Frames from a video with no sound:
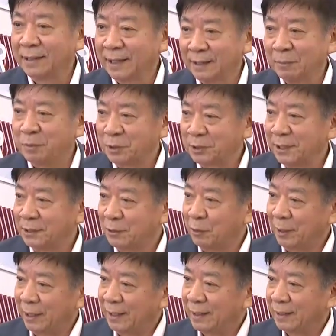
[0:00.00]
get the process
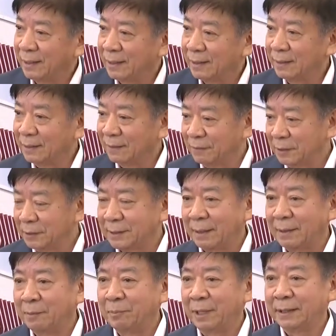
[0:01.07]
going. I think the first time
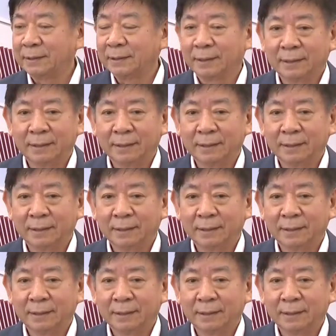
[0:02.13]
I met uh,